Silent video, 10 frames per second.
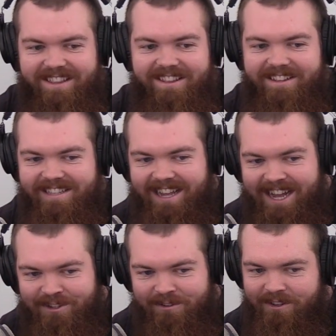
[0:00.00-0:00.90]
the whole time. Its
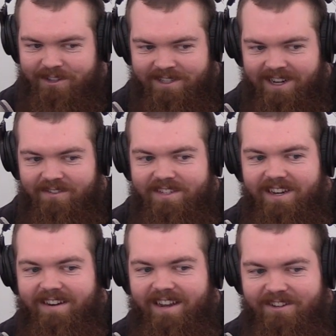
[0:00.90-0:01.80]
eyes are closed. It's not even
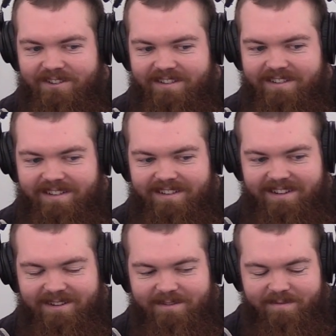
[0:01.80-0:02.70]
staring at you. I, I don't
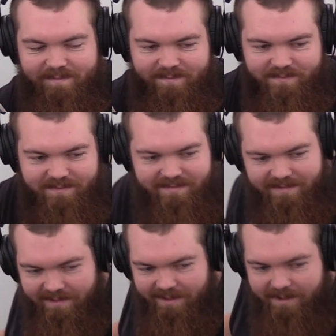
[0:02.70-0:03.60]
care. It was I, it was
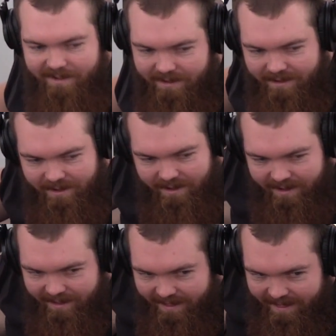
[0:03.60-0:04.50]
like peeking.
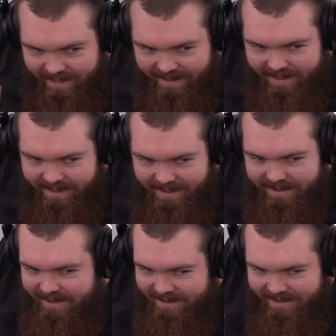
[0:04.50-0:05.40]
Now
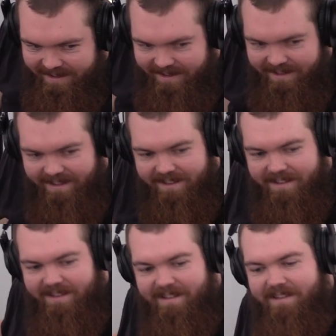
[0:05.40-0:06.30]
see that one's real
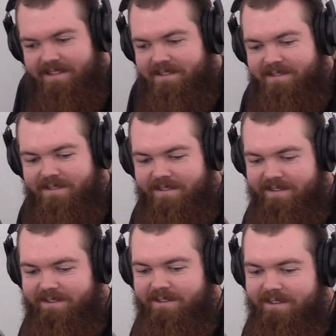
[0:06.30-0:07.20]
weird because whichever
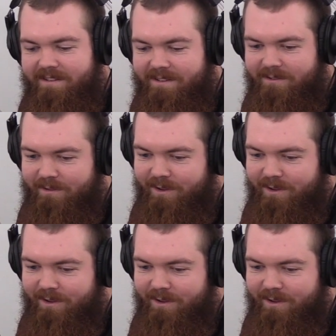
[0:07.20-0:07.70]
way you're facing,